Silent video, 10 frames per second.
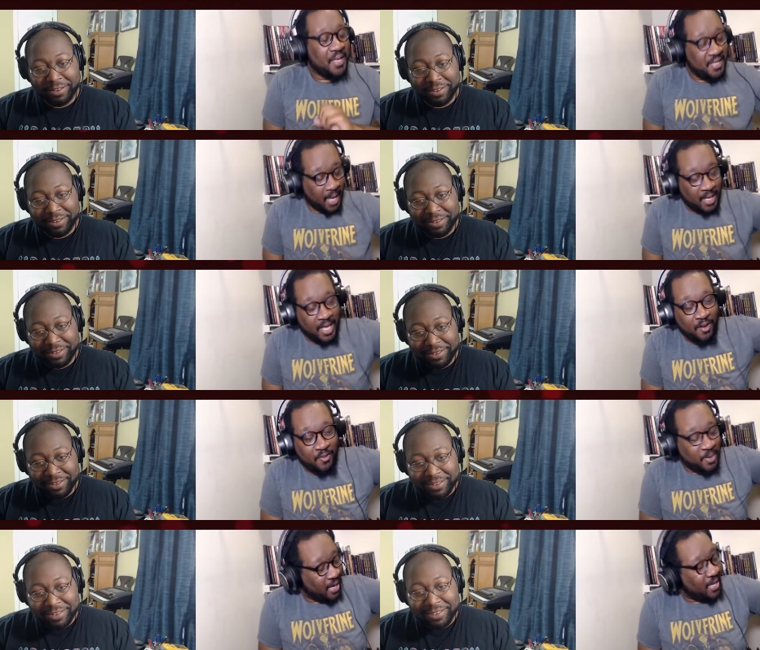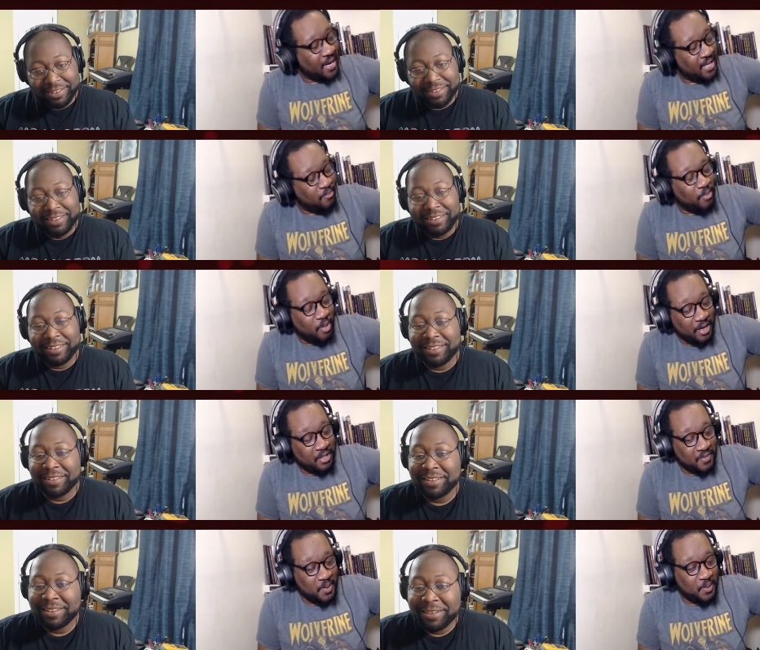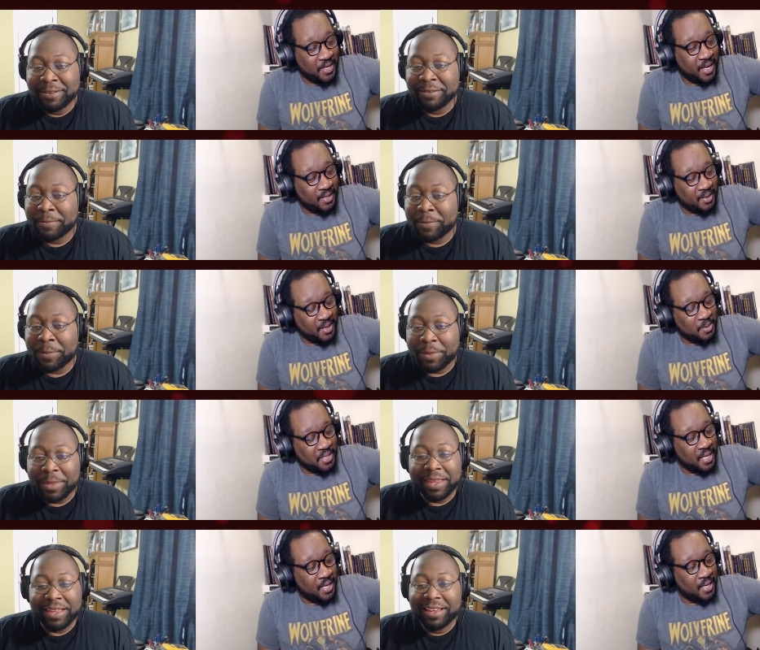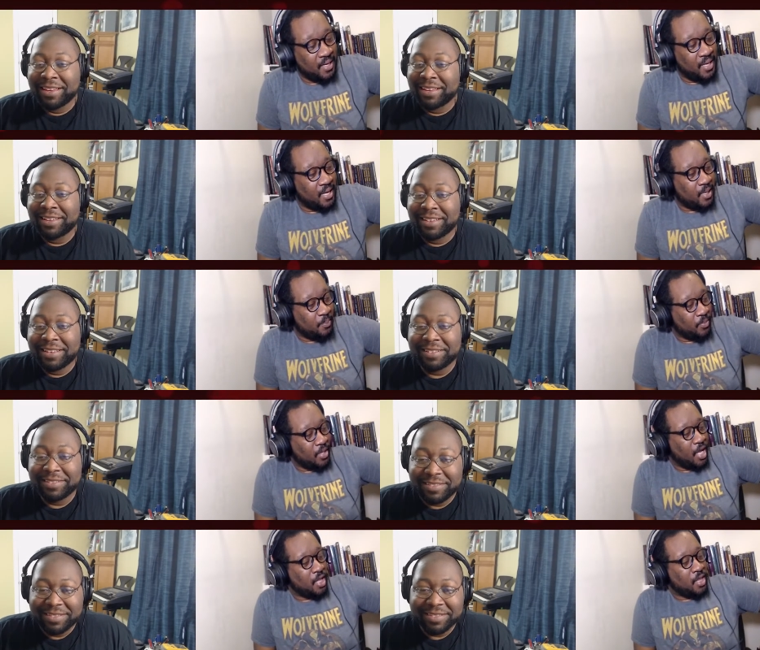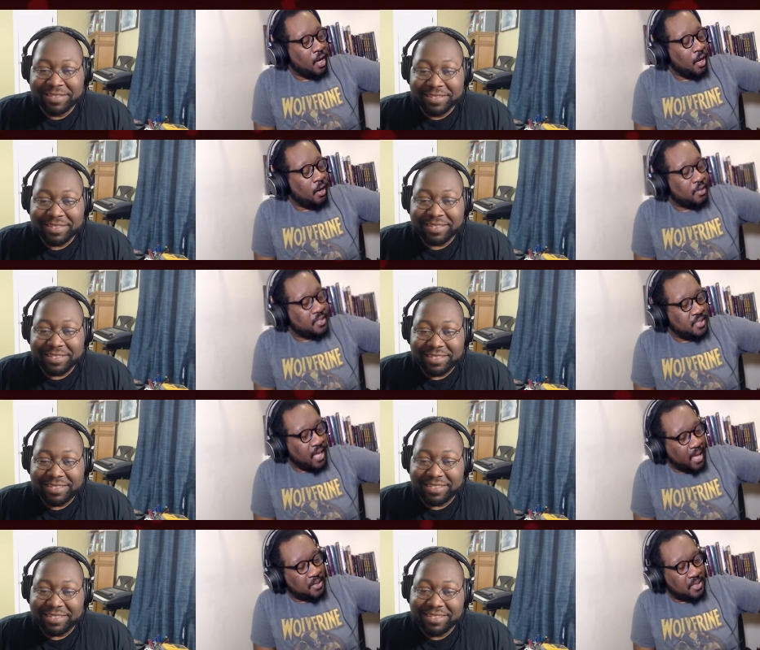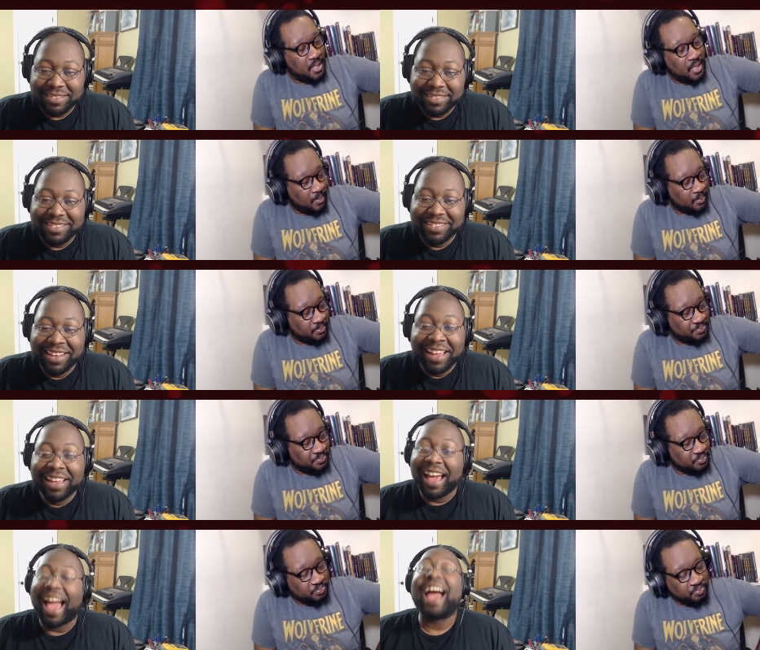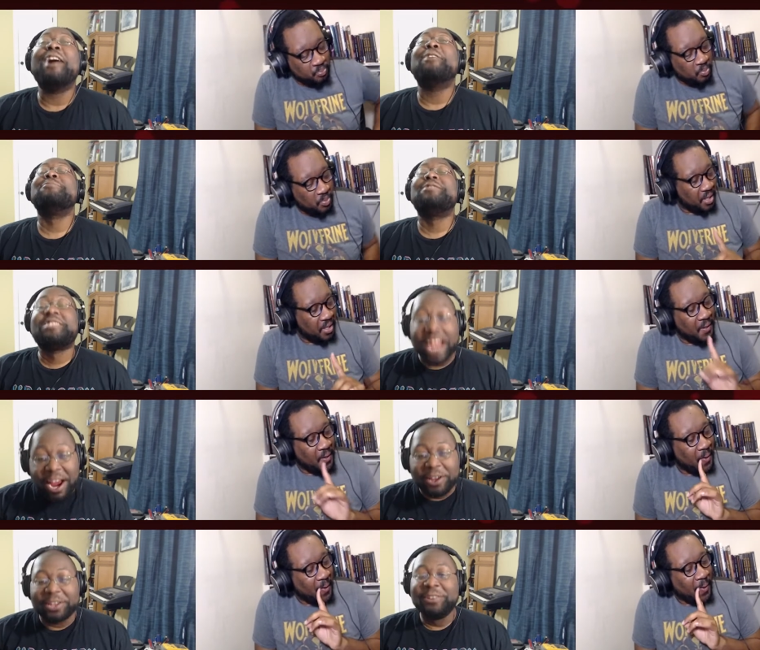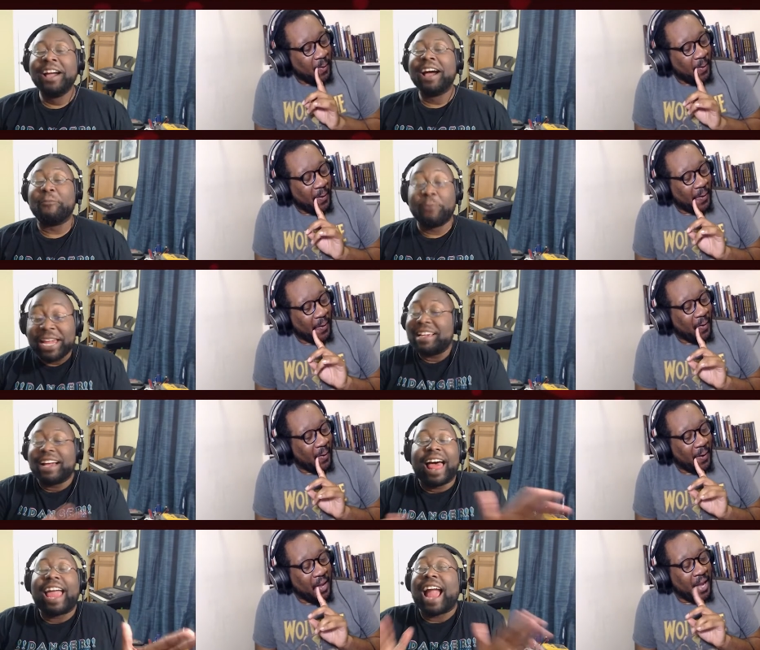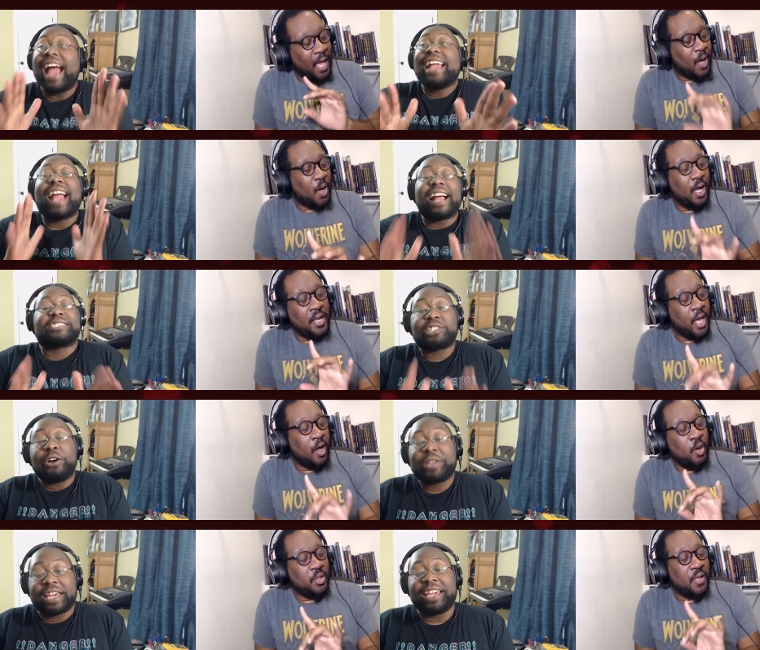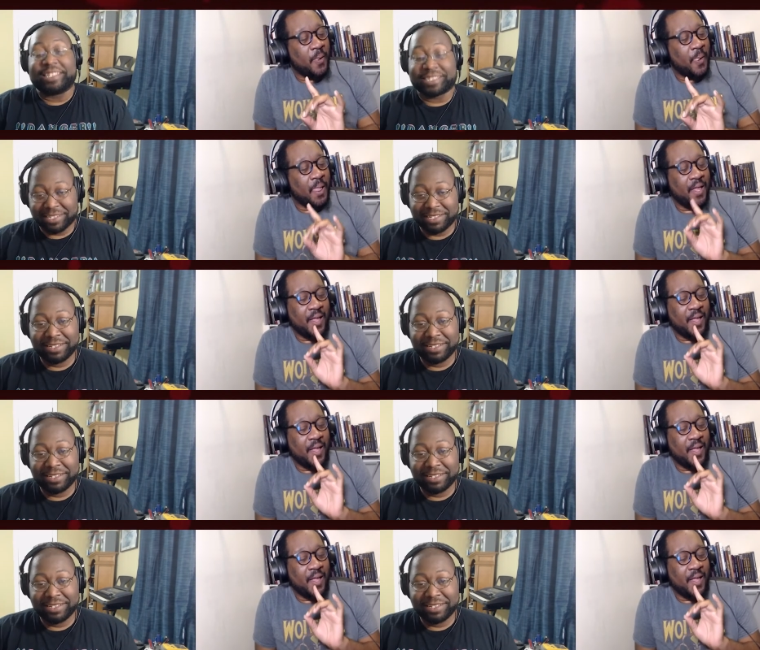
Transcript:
Speaker 1: Danny Elfman. I got to give him credits for doing that because I was sitting here like, the audacity. How dare you? We I, I got so no. geeked.